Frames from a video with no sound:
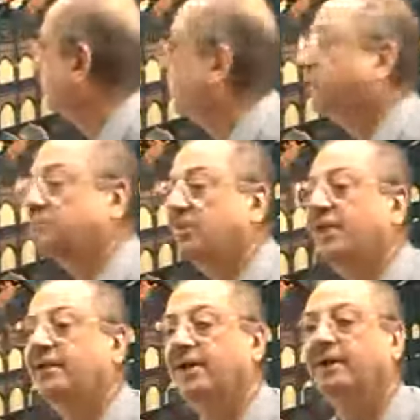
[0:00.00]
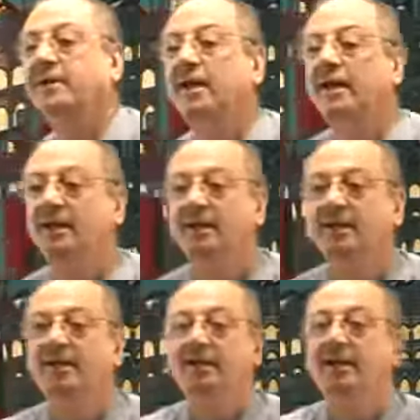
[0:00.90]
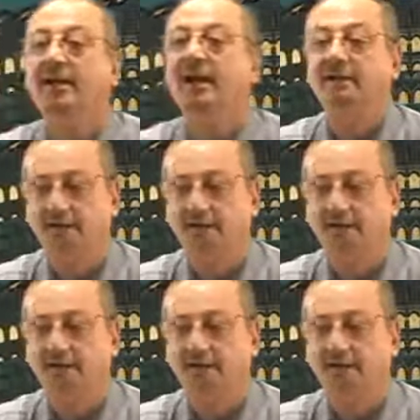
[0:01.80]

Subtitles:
things like inna and